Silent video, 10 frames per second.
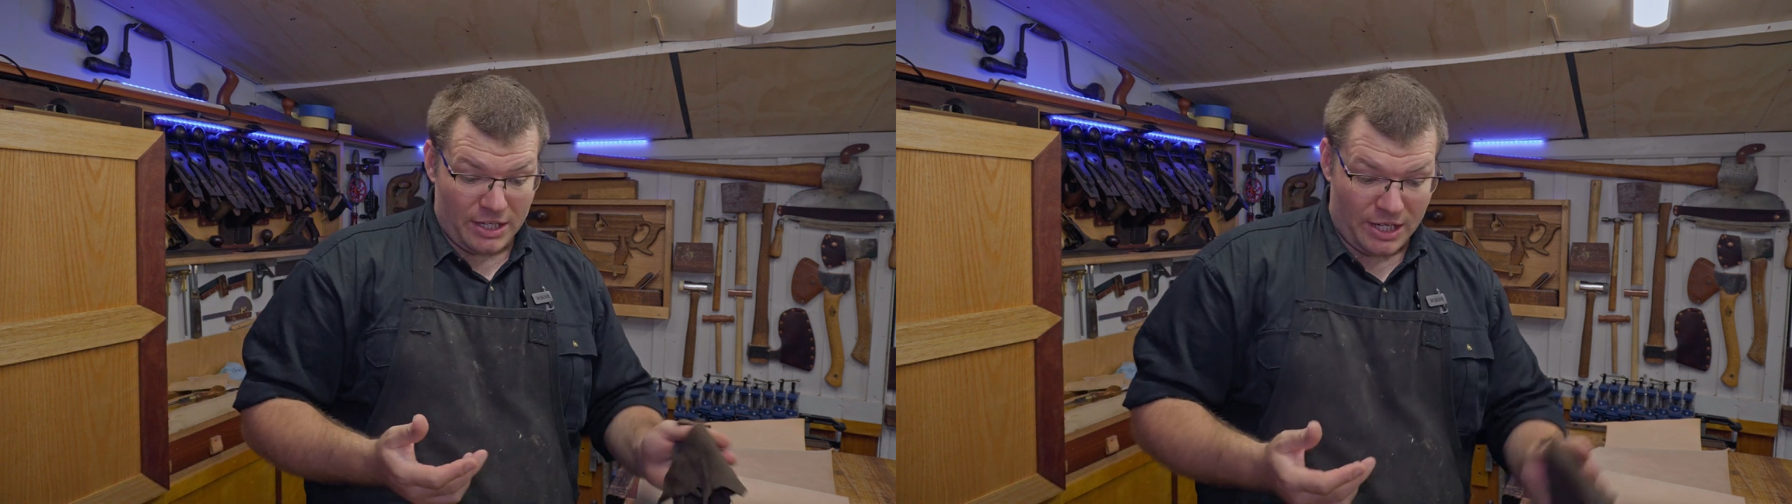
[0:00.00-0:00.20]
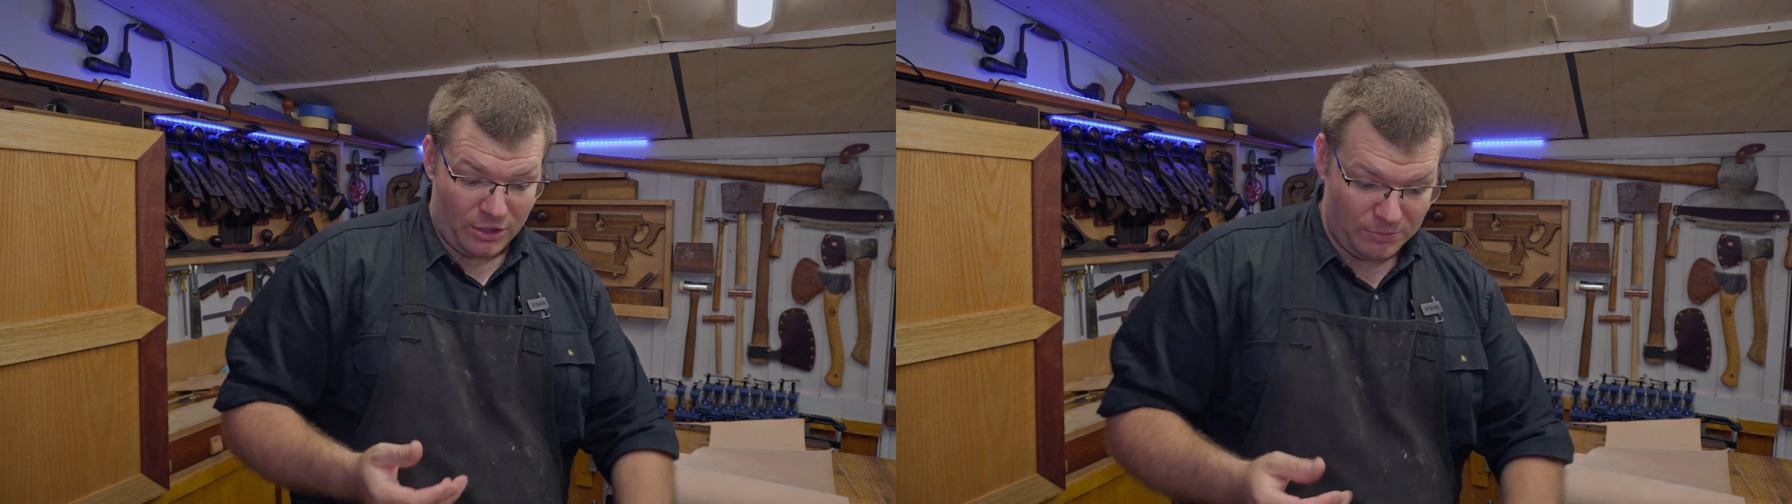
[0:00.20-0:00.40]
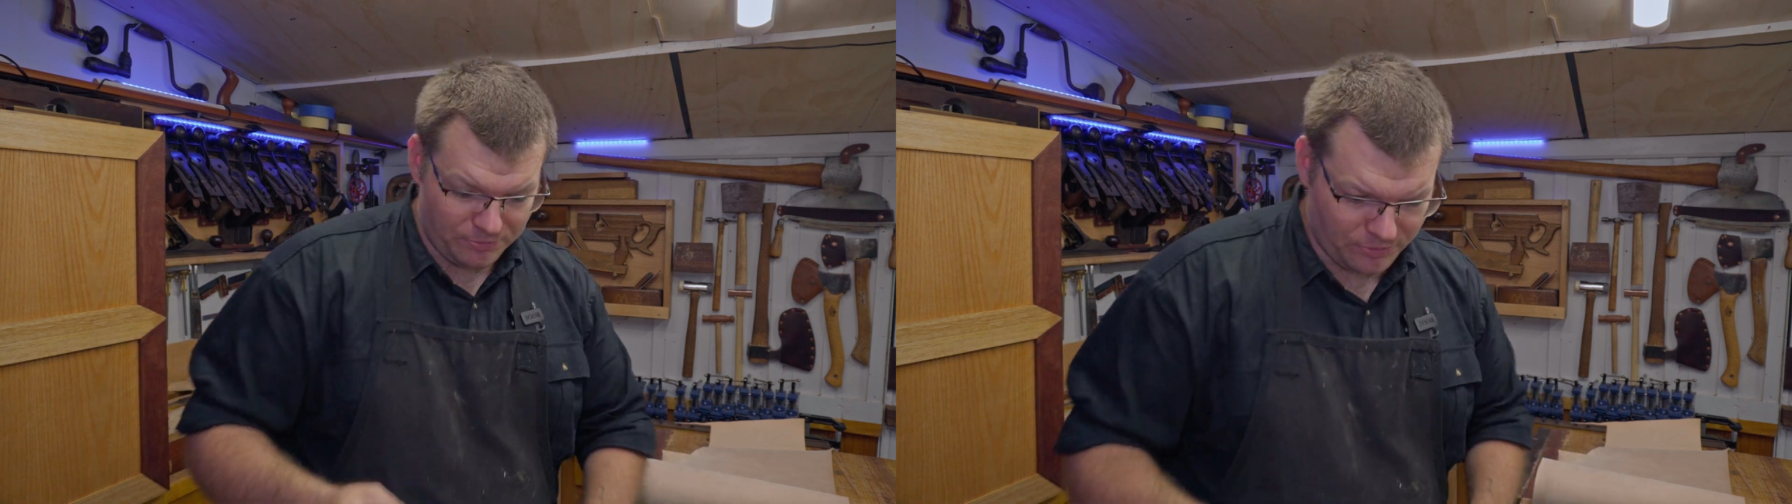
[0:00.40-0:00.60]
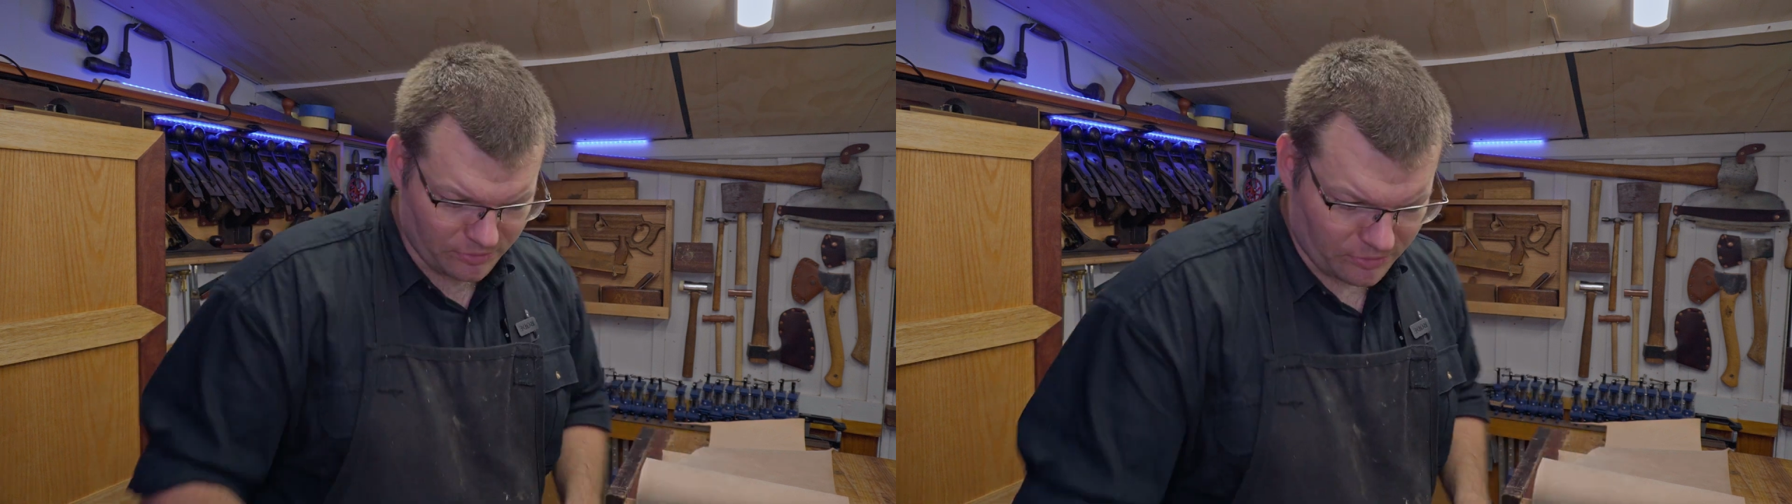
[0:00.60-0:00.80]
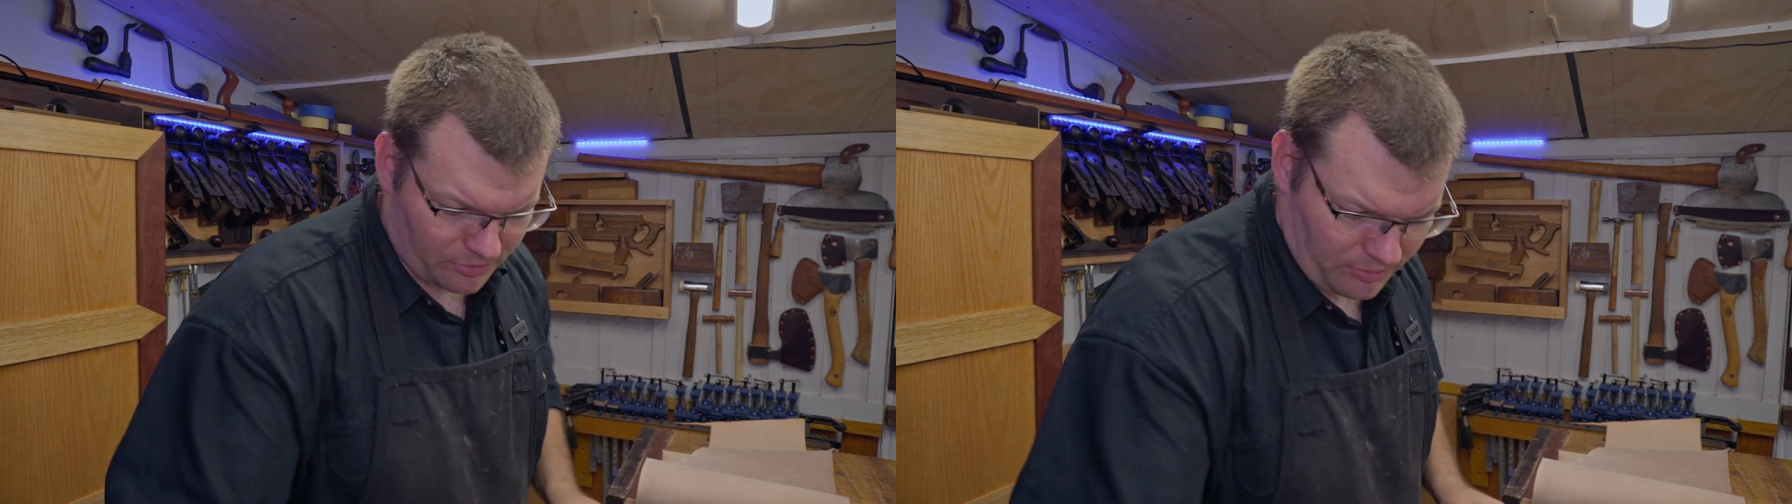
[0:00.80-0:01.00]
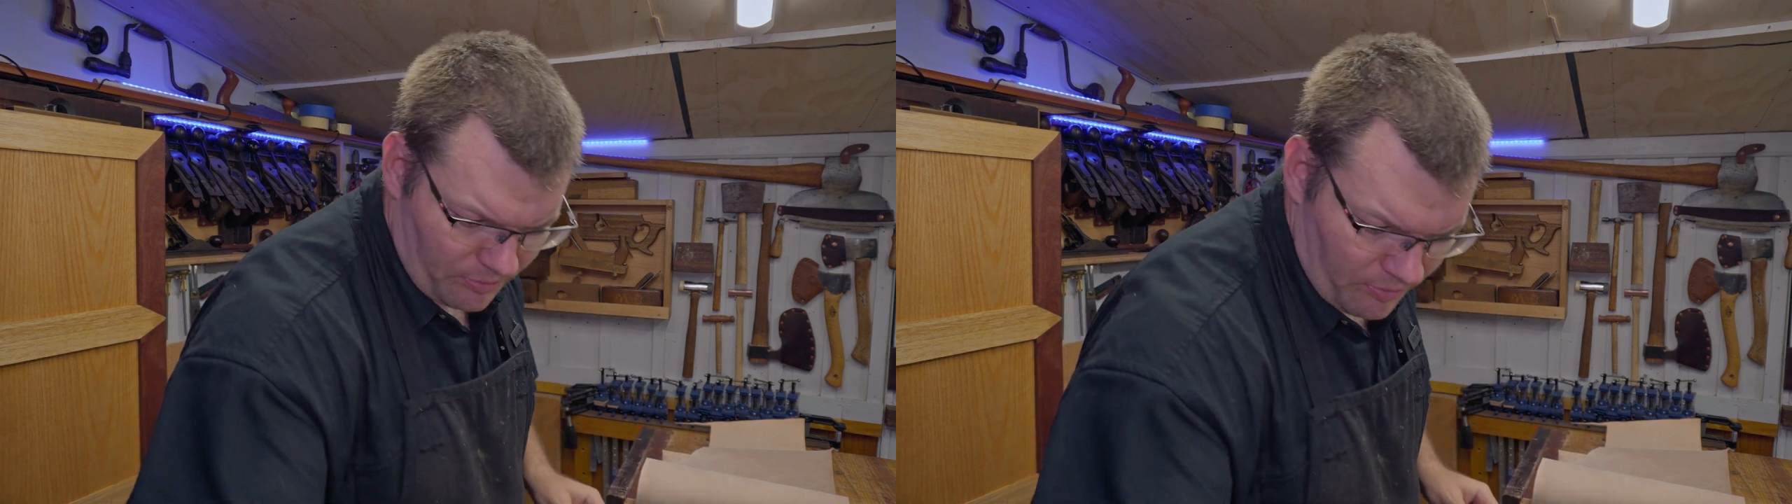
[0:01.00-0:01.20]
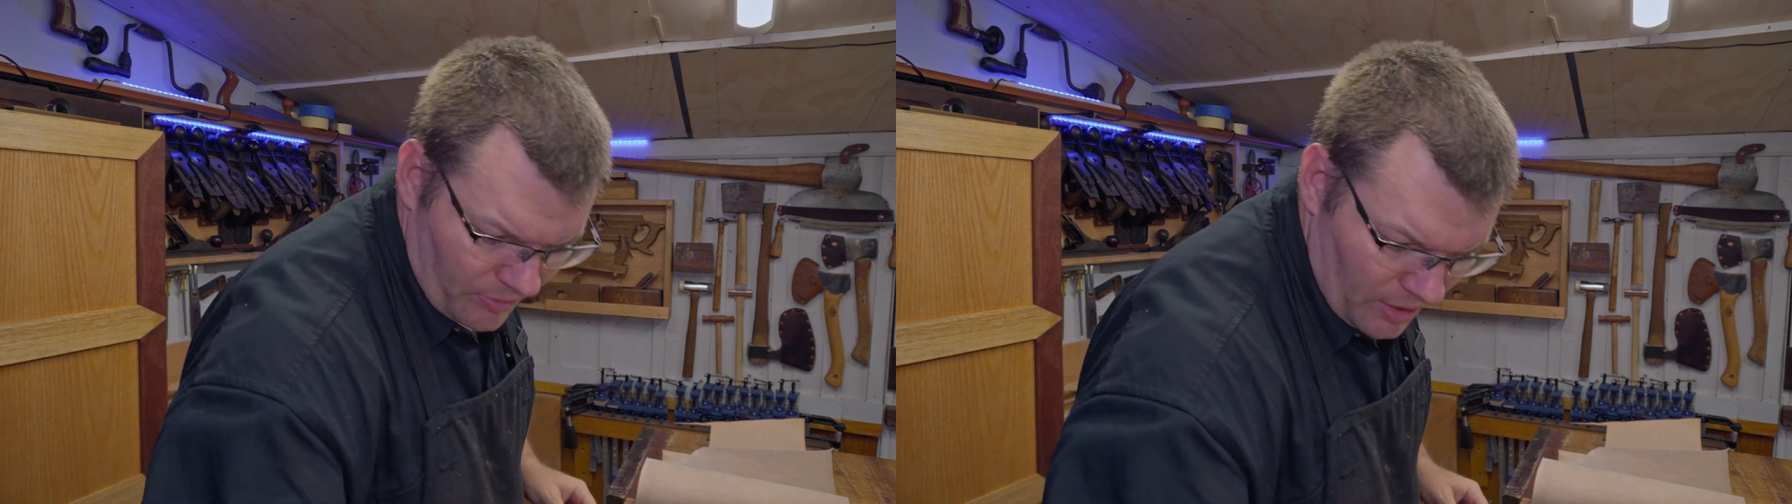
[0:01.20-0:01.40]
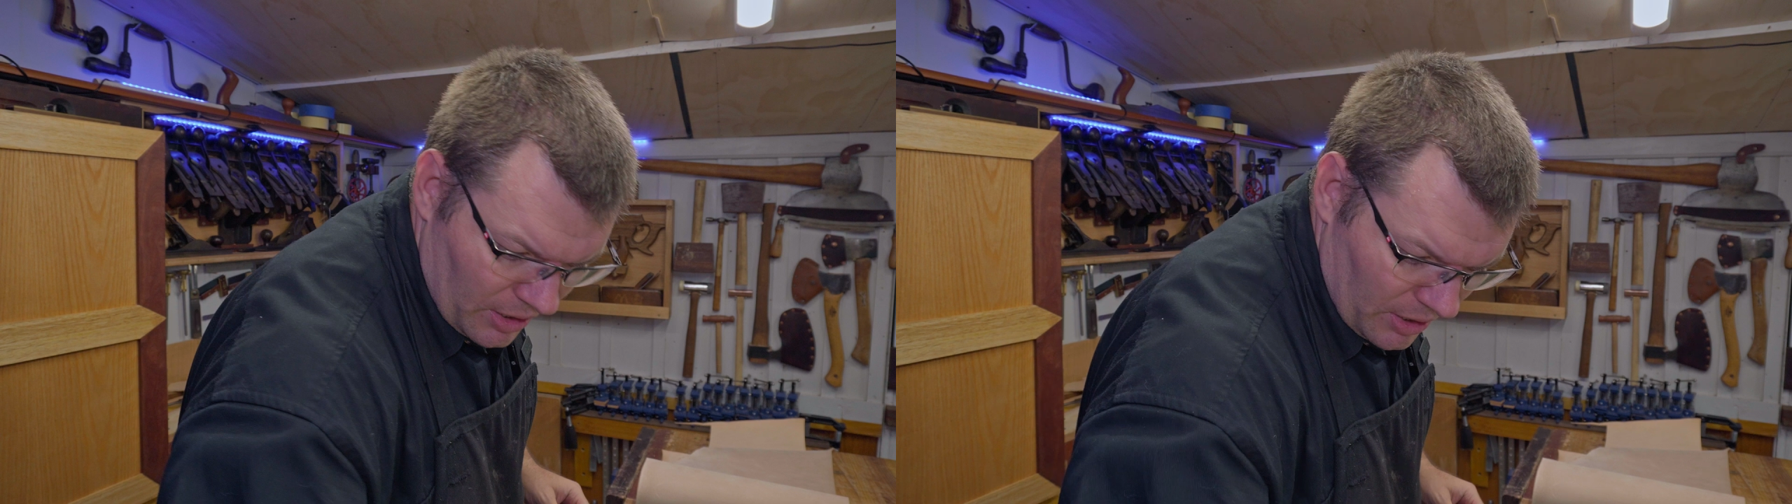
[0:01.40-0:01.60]
Now,
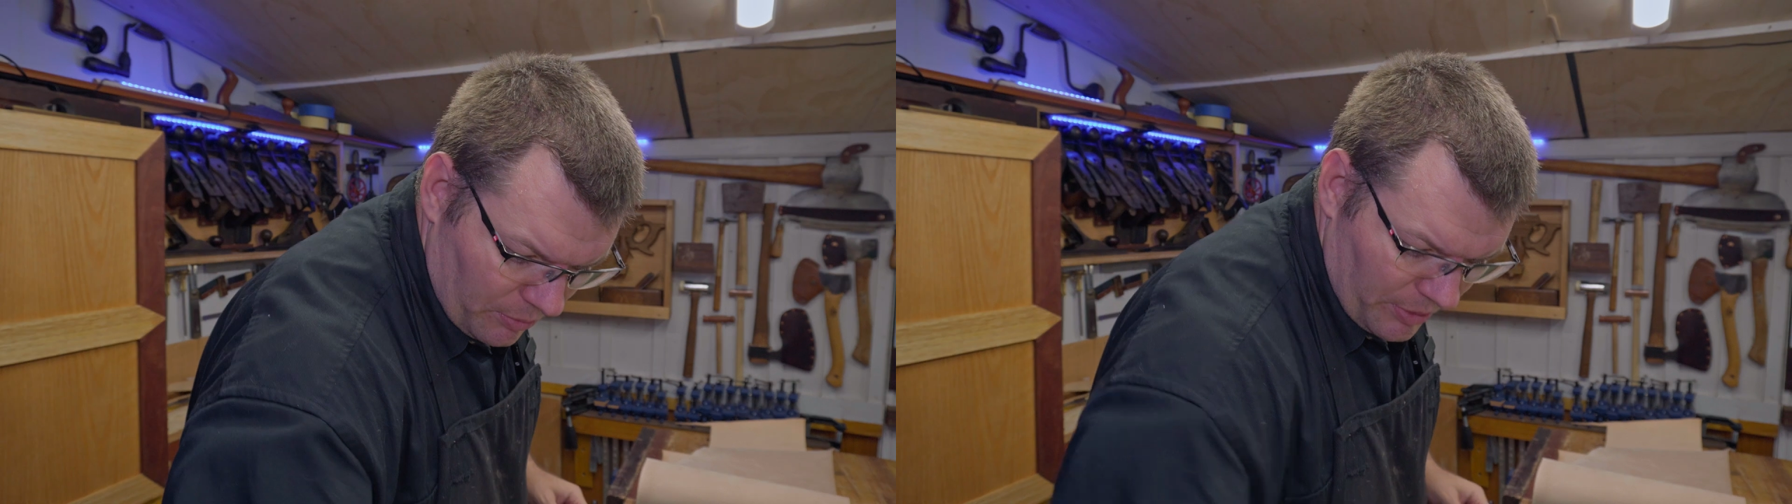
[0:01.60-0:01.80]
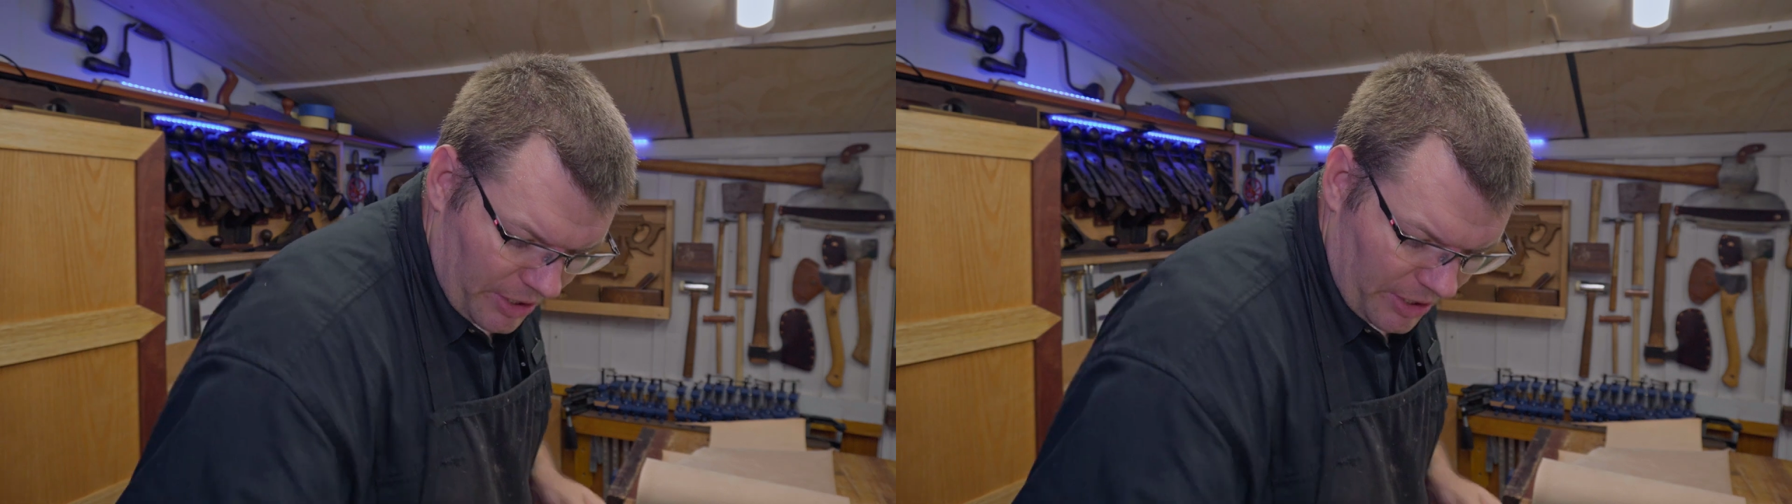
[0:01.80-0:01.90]
when